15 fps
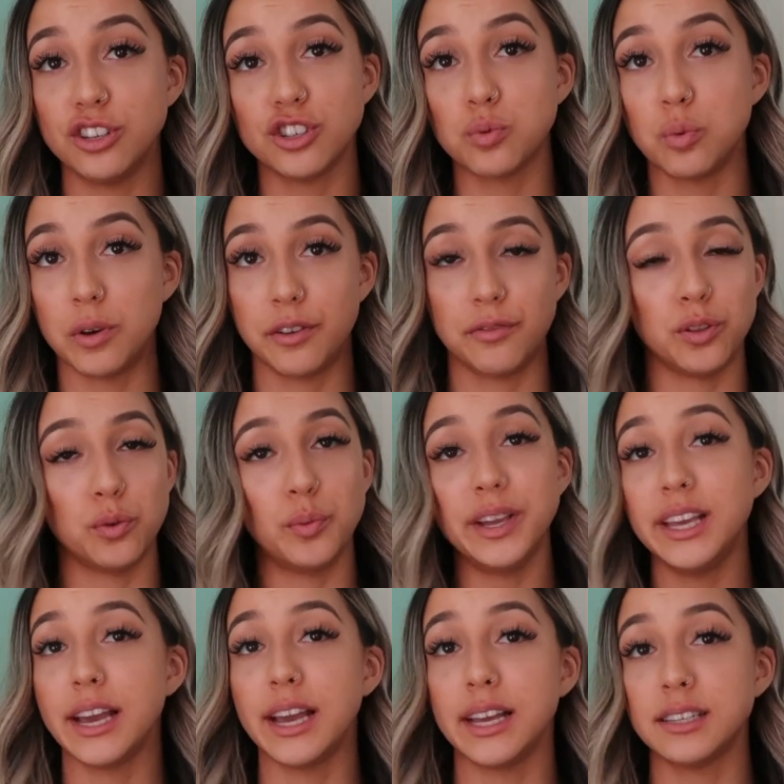you just want it for the
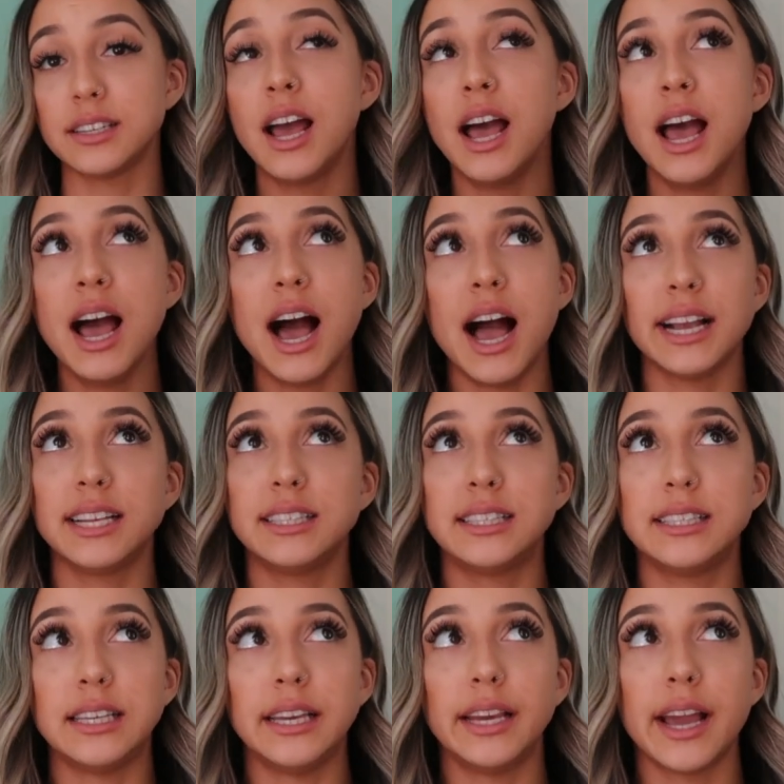weekend, I can
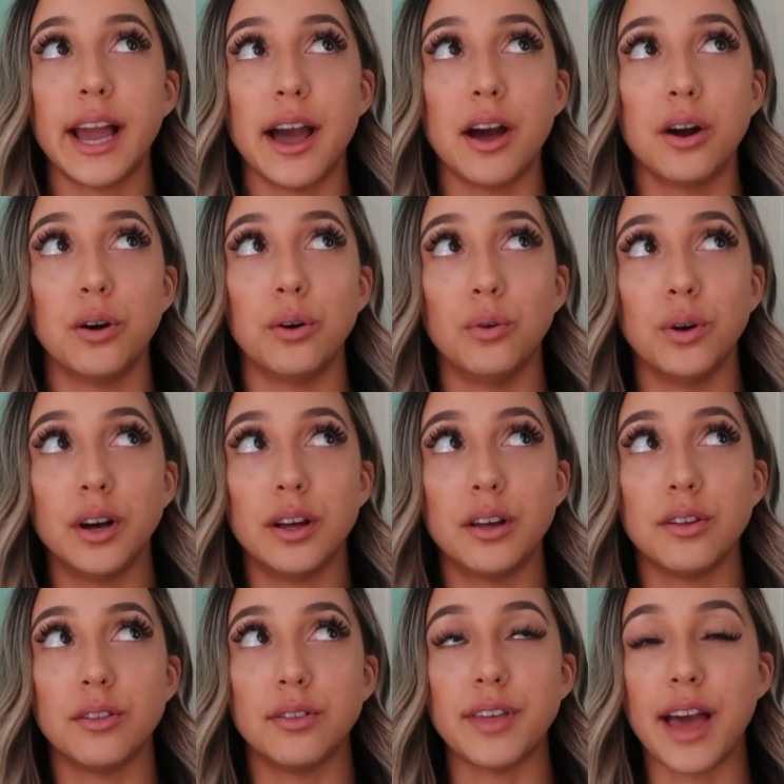see how
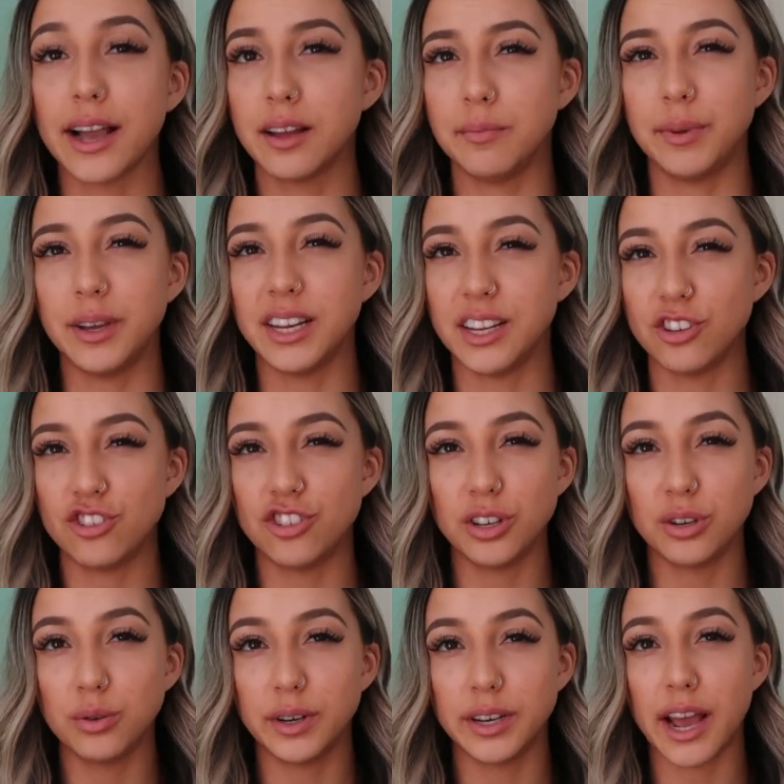that can be an
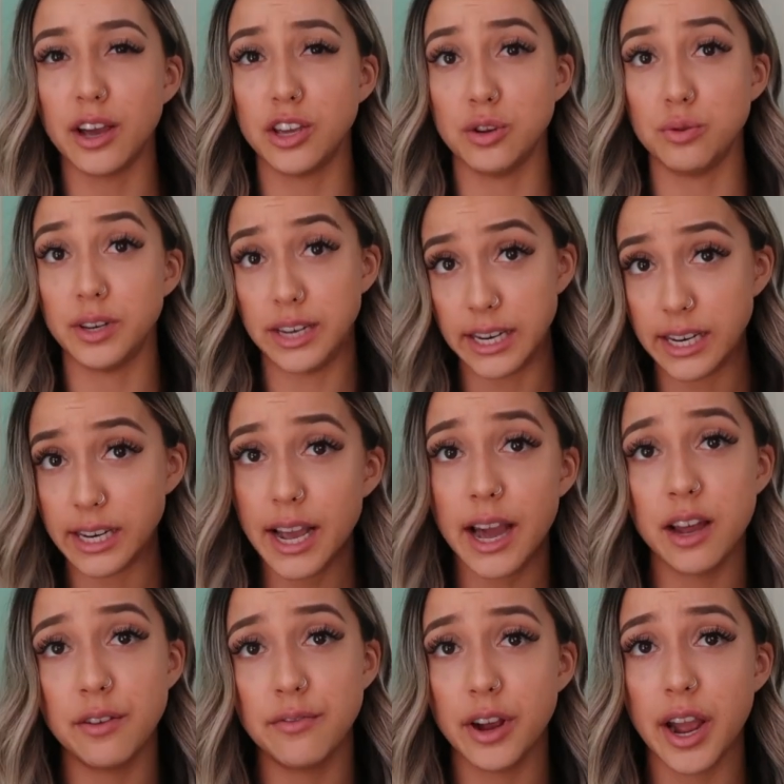issue and how you need it
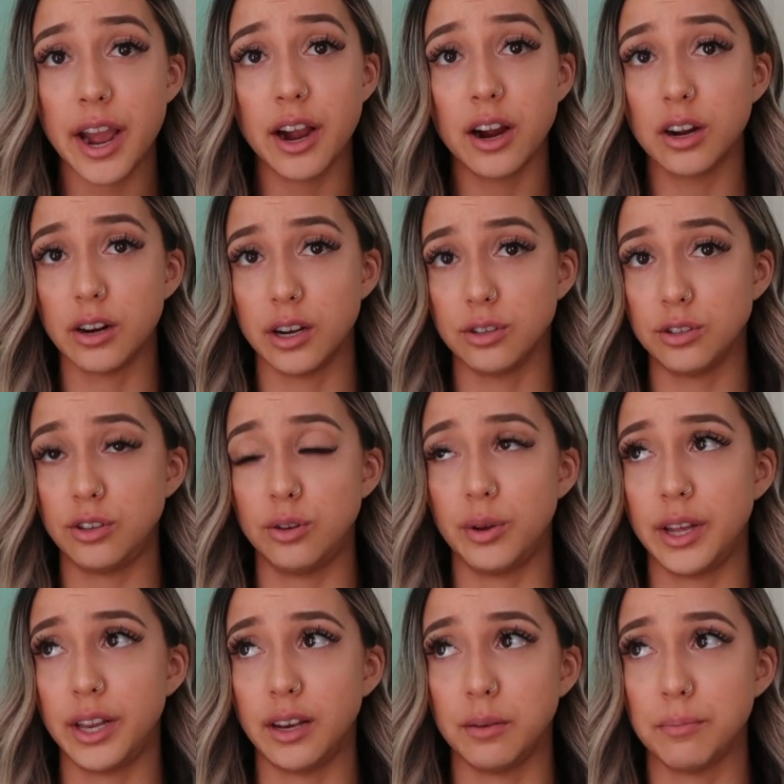out of your hair or else you
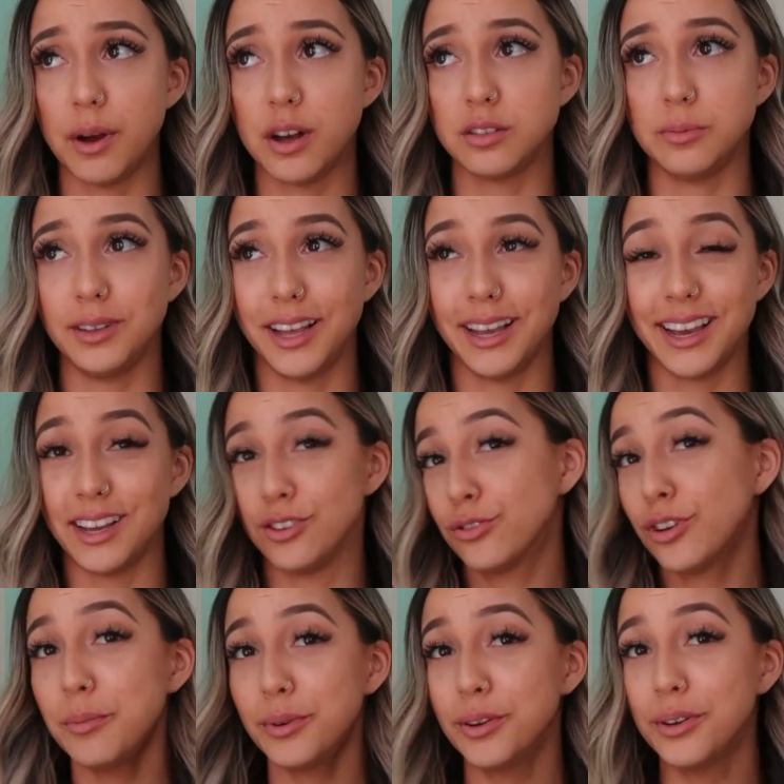can possibly like get in
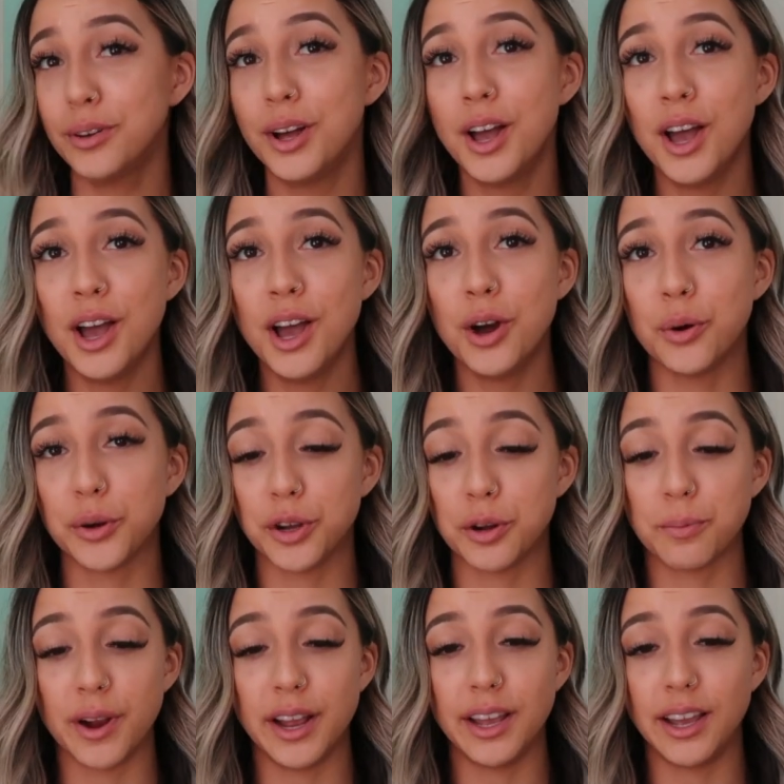trouble or
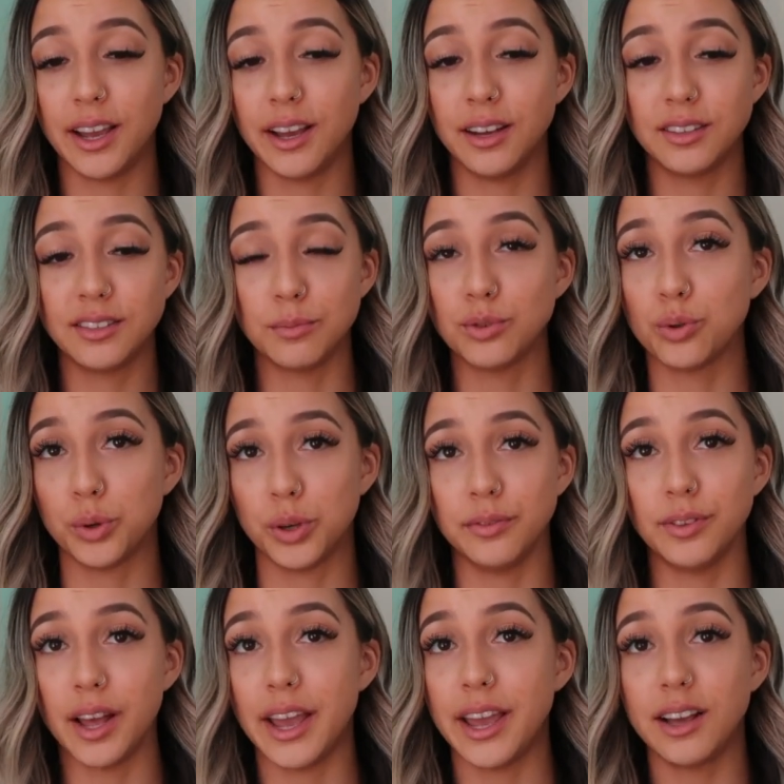you're breaking some sort
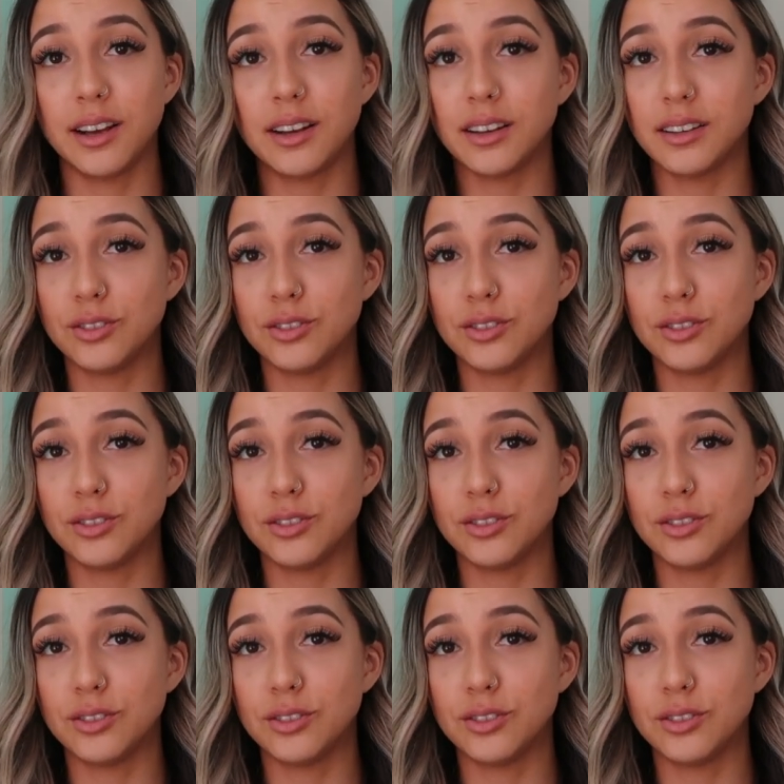of like